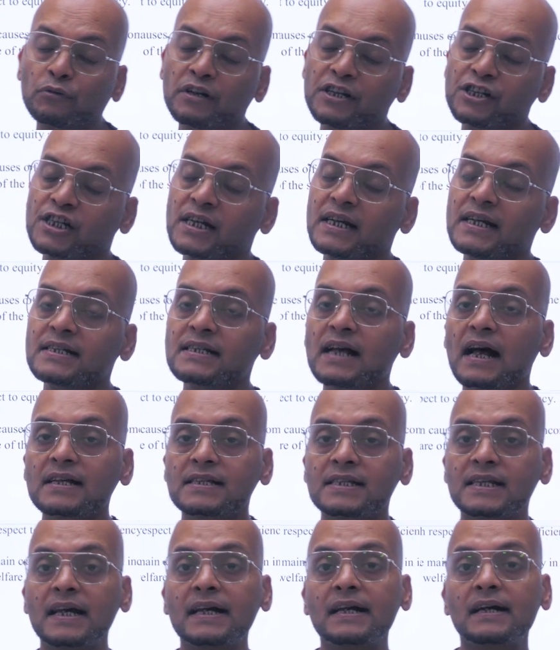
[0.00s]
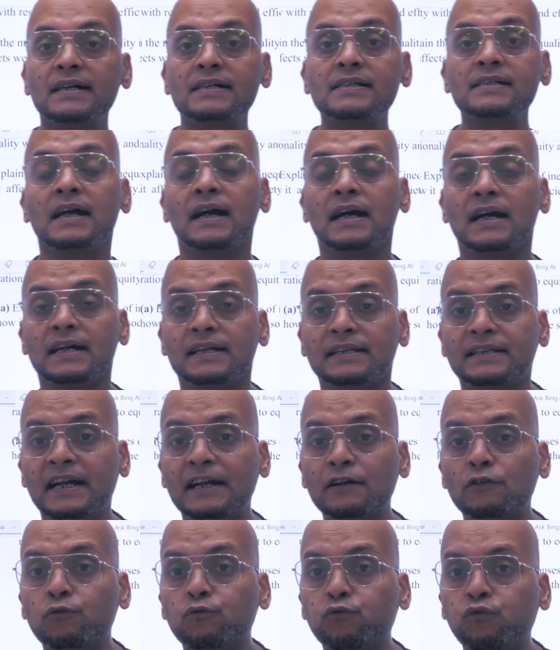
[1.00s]
question is asking us
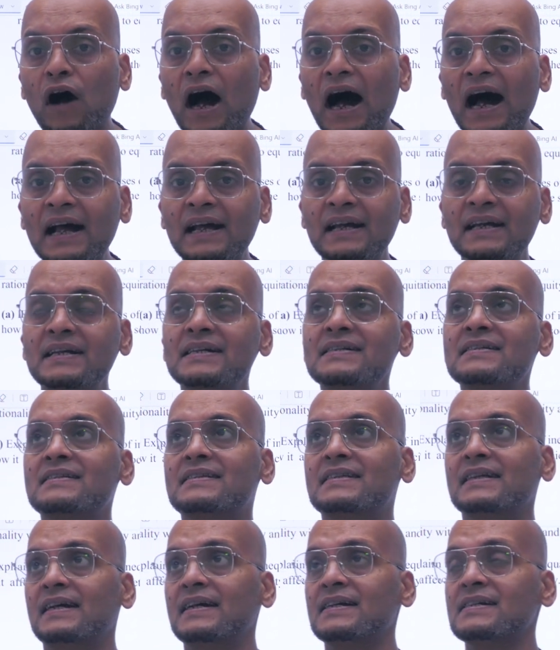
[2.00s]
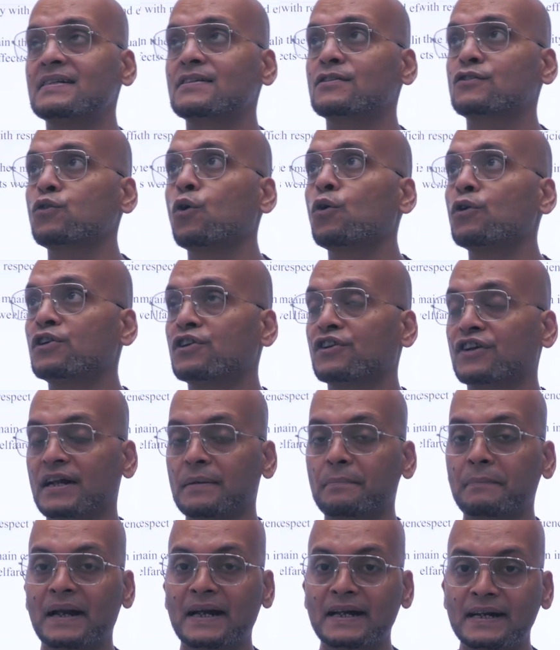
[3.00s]
that why is there so
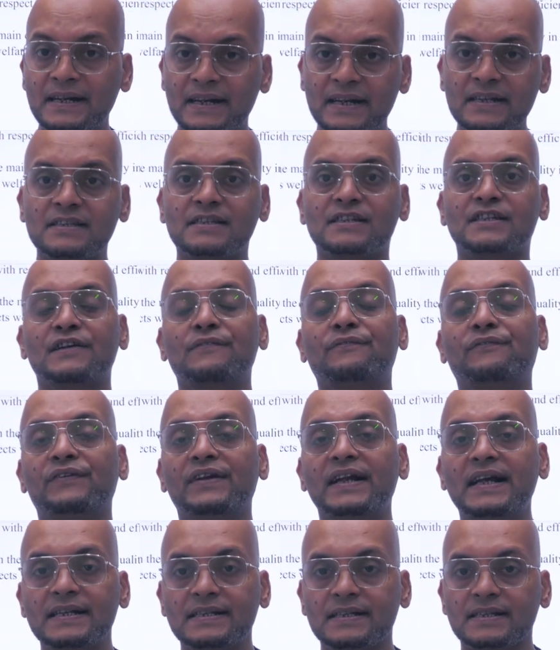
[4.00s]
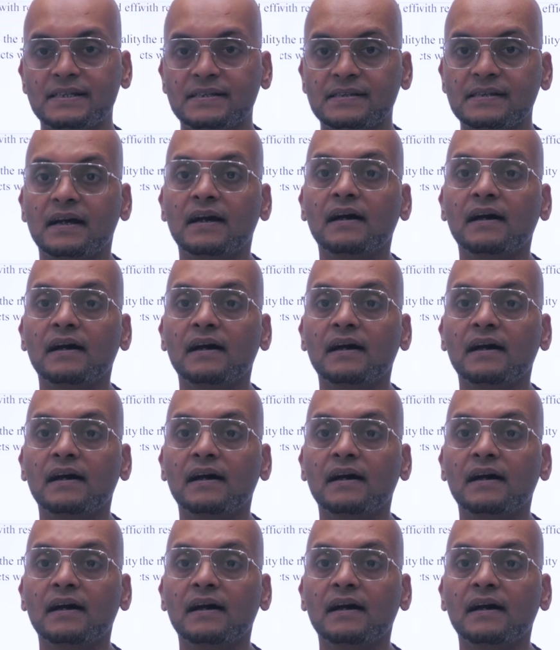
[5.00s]
tremendous difference